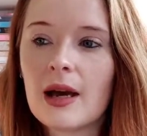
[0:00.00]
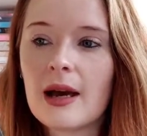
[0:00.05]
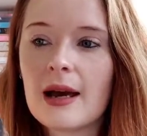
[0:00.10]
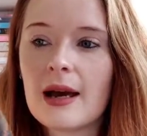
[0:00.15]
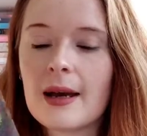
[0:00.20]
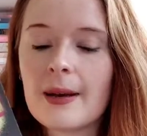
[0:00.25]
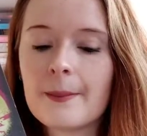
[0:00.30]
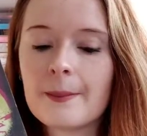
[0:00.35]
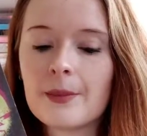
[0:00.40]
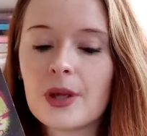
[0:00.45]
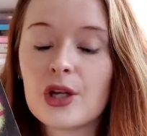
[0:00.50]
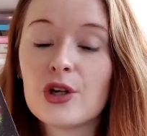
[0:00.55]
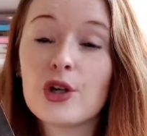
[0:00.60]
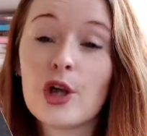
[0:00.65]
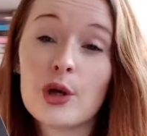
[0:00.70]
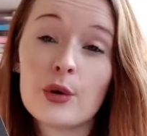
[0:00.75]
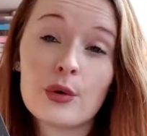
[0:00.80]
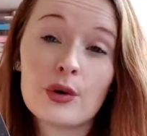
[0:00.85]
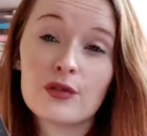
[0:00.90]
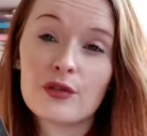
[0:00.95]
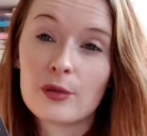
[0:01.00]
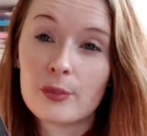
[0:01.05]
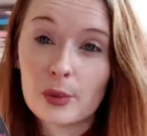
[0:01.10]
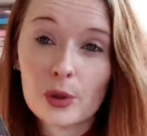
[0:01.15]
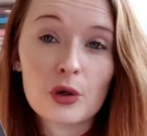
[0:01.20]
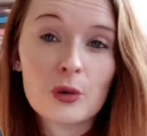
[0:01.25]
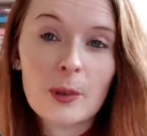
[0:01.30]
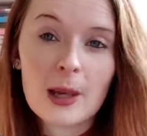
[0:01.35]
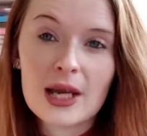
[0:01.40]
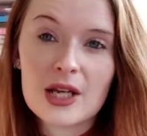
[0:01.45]
a note of the
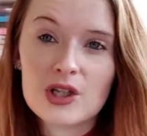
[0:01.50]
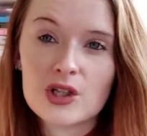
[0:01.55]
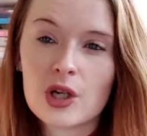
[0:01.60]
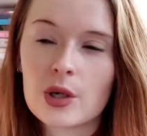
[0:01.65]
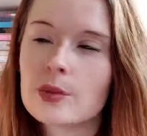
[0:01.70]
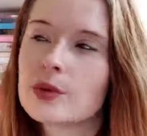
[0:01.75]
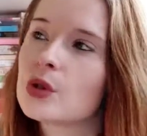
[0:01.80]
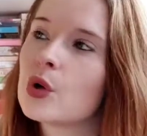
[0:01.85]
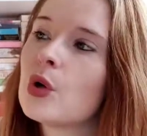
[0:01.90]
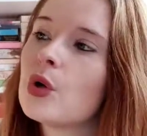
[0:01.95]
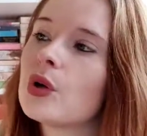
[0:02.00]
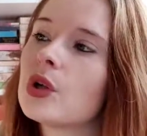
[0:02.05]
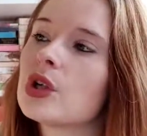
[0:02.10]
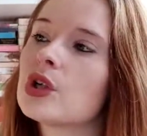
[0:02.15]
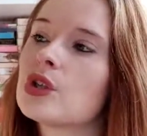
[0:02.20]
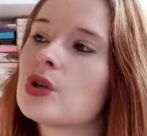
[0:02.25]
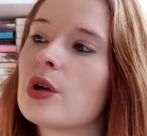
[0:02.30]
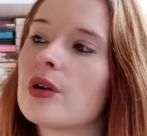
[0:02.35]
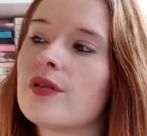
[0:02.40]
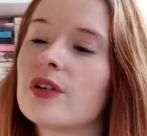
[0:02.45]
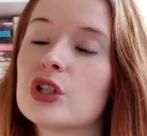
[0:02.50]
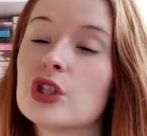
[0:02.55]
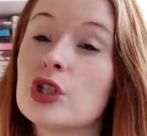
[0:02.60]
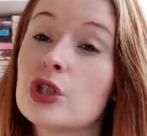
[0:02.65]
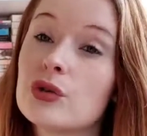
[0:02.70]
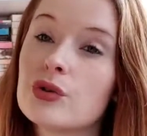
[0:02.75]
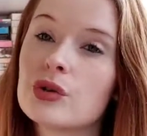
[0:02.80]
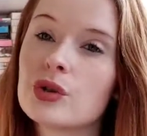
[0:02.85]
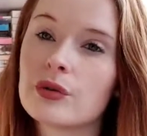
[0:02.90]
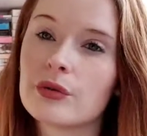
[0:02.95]
book page I was on, so if I
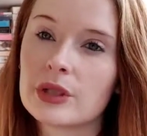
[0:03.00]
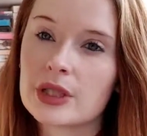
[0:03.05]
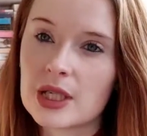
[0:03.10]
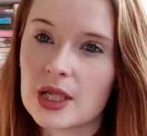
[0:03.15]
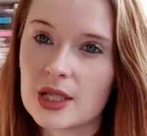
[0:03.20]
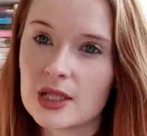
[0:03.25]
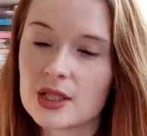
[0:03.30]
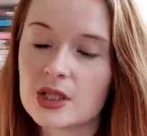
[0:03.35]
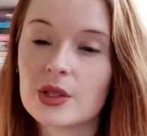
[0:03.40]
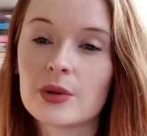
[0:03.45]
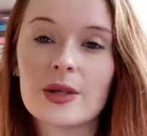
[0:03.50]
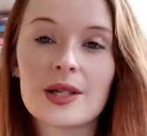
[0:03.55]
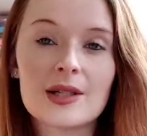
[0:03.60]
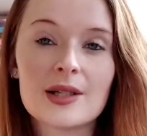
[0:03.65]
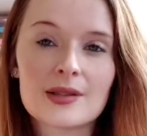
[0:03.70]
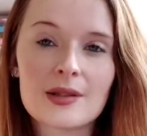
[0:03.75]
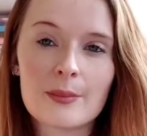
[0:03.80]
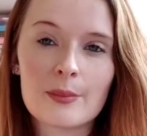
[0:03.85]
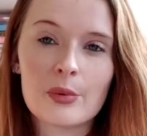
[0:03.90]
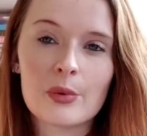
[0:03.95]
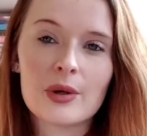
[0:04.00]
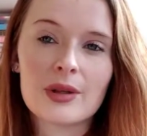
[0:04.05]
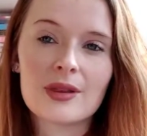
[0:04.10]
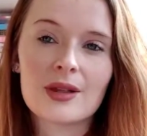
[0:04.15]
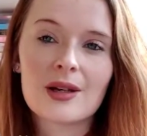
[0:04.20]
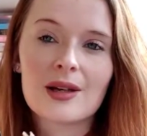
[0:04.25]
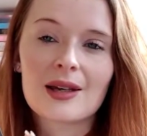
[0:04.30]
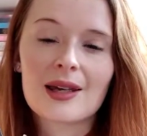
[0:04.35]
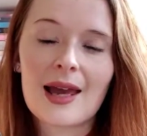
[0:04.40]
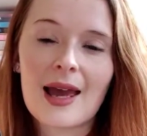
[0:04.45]
choose to return to it at some point,
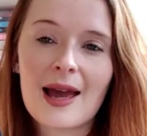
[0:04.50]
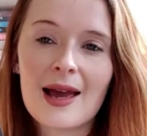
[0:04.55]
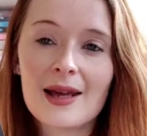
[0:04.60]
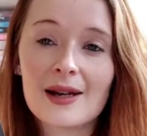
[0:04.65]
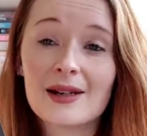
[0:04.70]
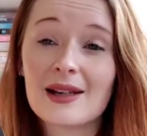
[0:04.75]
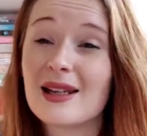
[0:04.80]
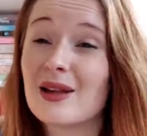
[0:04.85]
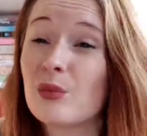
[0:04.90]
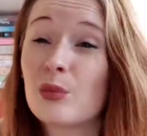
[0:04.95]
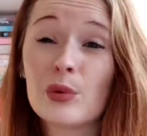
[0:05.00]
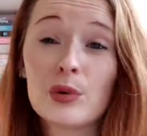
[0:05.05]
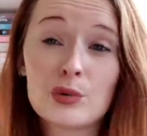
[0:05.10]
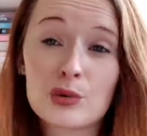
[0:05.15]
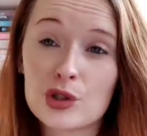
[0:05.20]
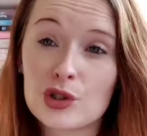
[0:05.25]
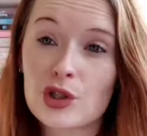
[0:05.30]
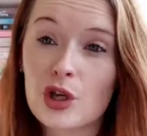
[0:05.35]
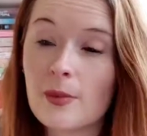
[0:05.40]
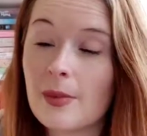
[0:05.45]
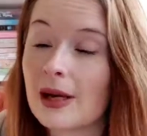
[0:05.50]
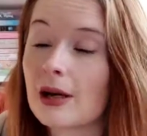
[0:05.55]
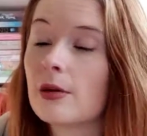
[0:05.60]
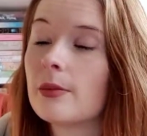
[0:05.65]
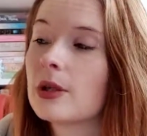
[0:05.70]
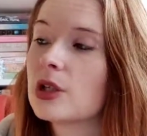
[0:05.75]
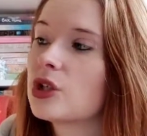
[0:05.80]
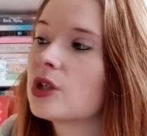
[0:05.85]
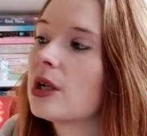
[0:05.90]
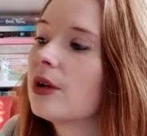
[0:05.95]
then I can. It will just go back
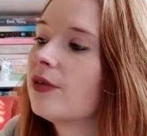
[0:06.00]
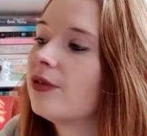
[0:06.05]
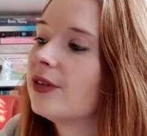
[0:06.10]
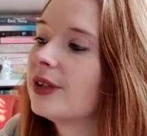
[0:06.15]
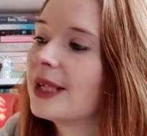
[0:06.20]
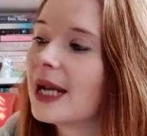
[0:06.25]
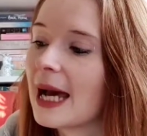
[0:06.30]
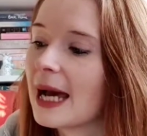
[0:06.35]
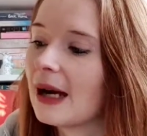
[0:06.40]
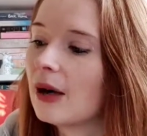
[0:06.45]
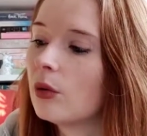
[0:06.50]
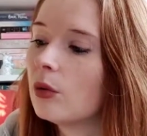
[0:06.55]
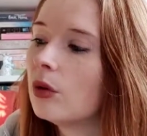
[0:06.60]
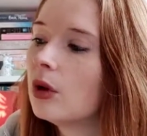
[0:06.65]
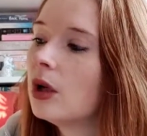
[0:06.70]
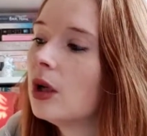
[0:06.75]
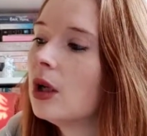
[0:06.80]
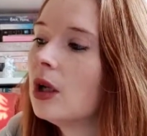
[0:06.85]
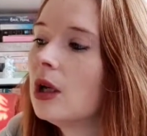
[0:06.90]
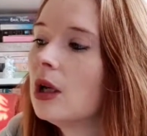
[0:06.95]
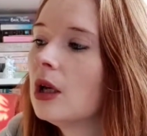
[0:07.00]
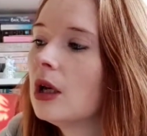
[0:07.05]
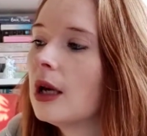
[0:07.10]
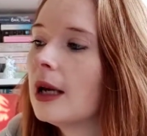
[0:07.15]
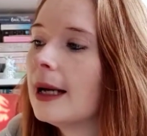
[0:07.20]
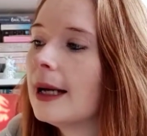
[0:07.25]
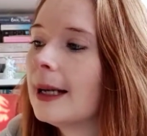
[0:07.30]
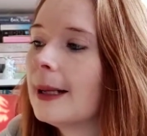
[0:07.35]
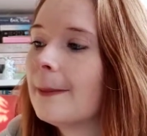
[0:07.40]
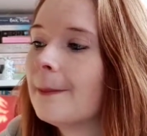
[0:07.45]
on my shelf for now.
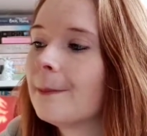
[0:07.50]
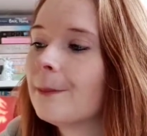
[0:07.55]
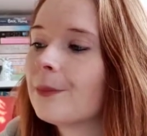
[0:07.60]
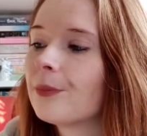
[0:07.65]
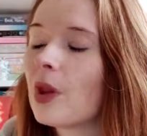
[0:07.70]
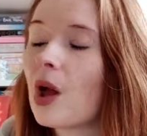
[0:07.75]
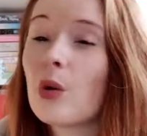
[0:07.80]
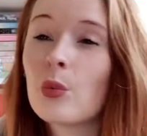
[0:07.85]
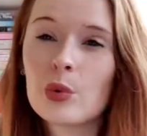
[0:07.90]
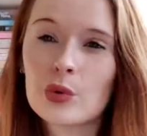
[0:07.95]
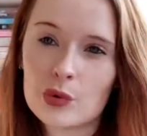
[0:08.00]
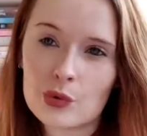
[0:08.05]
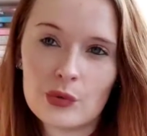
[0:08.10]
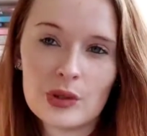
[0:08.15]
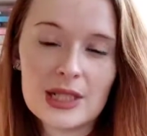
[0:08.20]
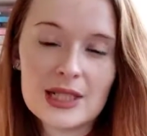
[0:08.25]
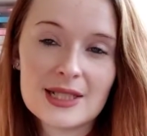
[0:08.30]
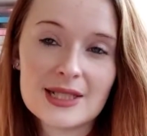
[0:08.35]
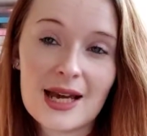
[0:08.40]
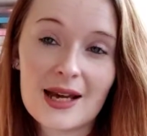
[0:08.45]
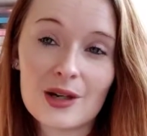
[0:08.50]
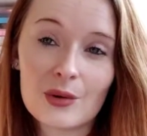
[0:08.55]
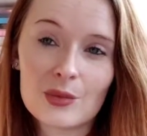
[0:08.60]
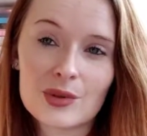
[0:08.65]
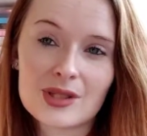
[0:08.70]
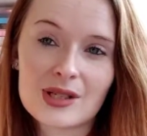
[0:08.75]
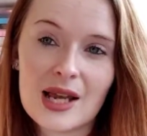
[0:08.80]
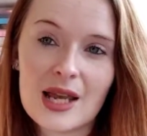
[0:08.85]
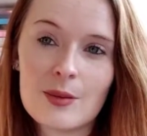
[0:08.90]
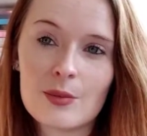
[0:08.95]
I was really sad I
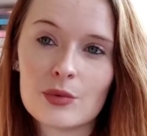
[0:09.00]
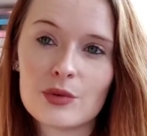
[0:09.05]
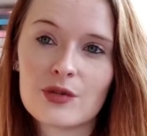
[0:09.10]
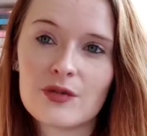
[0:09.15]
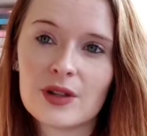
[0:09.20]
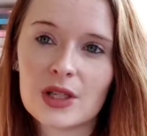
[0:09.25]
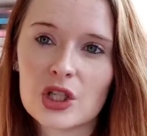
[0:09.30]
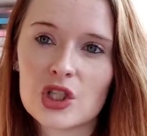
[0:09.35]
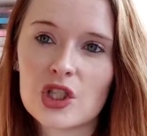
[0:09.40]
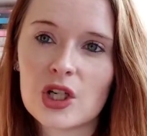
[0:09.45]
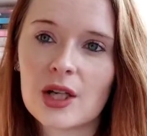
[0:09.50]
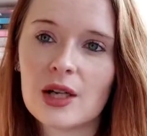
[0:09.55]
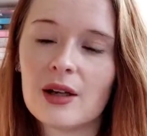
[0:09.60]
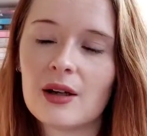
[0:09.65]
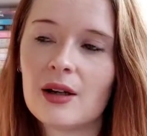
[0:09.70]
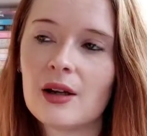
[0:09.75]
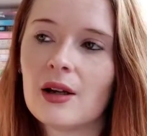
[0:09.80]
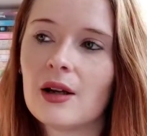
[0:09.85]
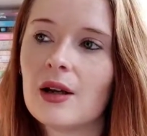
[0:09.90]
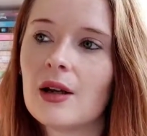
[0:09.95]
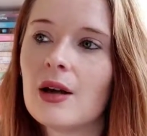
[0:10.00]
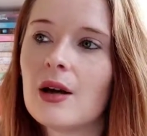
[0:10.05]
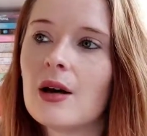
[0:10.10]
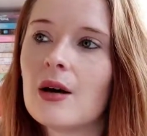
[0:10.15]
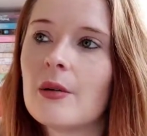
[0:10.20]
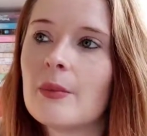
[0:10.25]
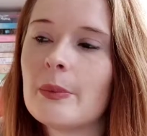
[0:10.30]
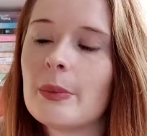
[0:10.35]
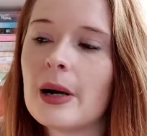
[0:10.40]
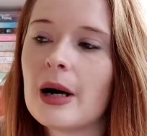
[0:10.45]
wasn't able to finish it,
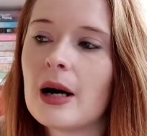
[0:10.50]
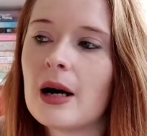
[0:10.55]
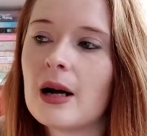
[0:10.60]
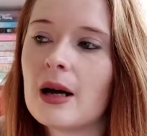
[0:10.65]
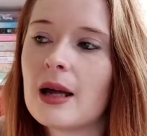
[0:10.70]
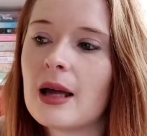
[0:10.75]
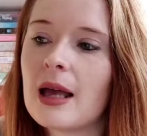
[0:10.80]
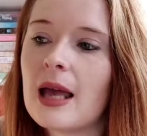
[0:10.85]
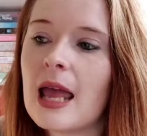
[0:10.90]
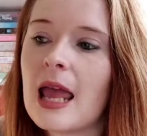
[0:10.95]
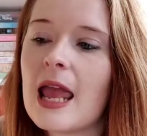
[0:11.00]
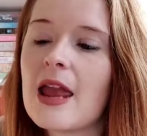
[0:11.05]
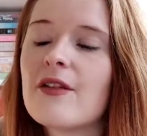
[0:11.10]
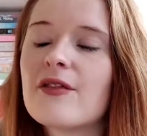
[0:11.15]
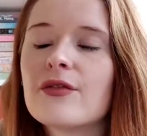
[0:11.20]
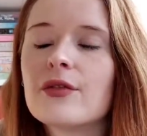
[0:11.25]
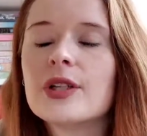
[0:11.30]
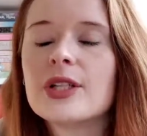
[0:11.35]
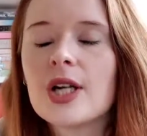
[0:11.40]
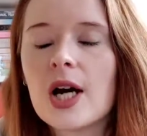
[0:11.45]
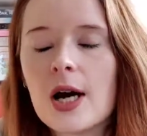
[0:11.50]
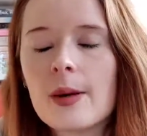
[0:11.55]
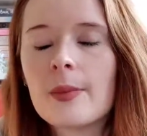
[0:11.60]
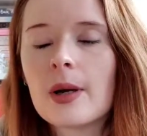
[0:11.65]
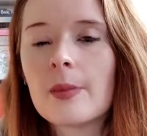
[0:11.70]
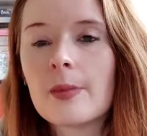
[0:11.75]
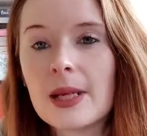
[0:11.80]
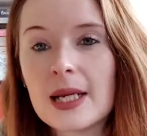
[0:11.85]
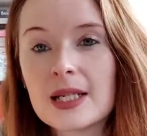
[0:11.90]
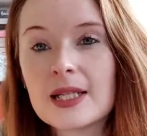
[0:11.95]
but every time
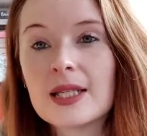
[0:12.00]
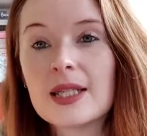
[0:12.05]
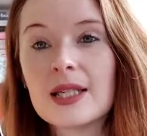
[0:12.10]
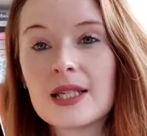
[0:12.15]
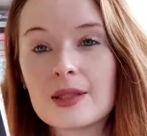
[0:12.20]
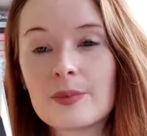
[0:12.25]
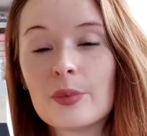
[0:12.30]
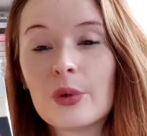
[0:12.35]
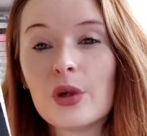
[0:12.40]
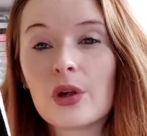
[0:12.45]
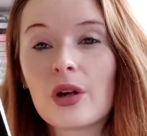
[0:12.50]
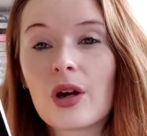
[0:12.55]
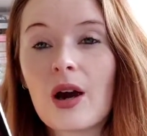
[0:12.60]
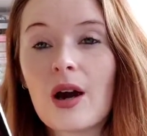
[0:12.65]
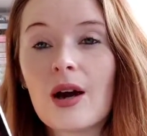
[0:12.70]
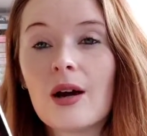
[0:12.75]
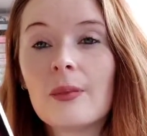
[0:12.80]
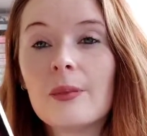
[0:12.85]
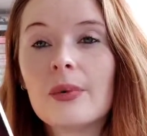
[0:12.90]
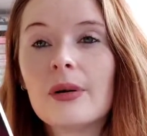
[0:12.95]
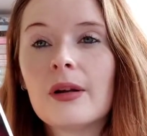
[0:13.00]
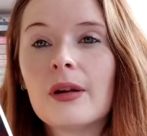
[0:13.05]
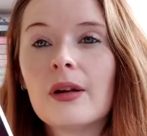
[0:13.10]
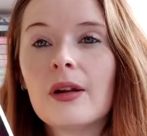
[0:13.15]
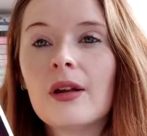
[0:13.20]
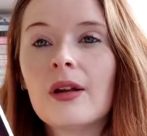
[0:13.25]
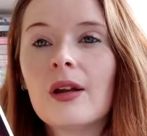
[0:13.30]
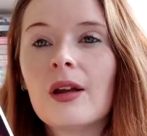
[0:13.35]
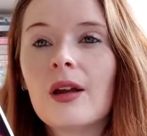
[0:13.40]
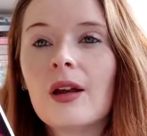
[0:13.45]
I picked this book up,
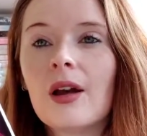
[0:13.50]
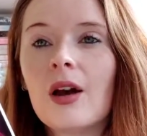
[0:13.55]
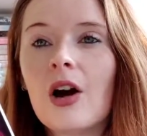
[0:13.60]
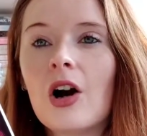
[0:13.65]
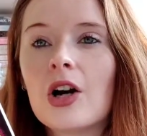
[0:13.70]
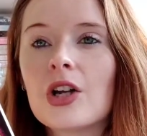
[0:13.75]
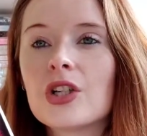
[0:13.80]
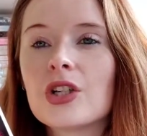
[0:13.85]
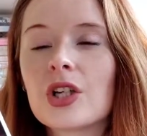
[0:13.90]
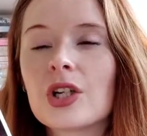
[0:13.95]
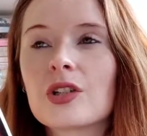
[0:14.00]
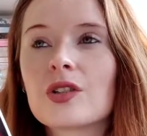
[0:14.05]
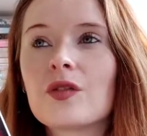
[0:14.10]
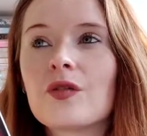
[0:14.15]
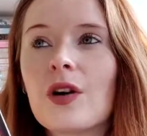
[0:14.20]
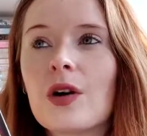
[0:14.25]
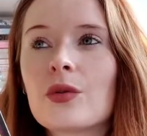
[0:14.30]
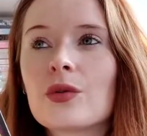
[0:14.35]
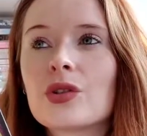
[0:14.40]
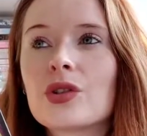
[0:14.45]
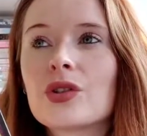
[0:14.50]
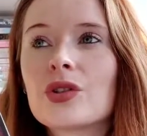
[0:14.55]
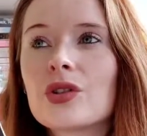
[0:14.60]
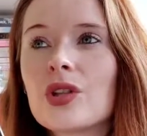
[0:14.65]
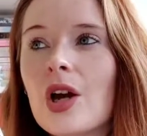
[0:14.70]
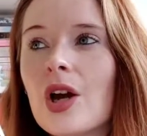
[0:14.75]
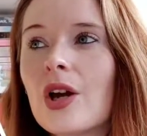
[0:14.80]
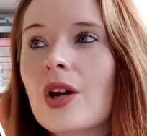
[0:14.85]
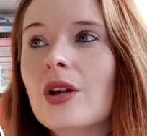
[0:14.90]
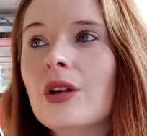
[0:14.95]
I just felt
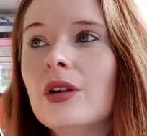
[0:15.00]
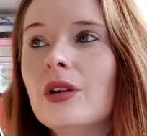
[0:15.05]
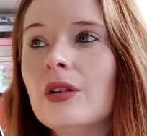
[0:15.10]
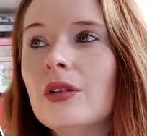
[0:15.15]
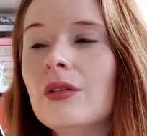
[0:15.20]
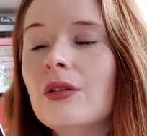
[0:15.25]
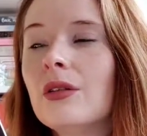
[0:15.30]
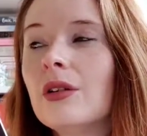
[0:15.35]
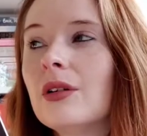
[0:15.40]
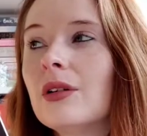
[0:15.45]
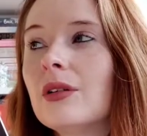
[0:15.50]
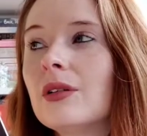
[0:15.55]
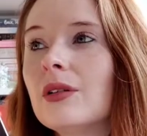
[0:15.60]
so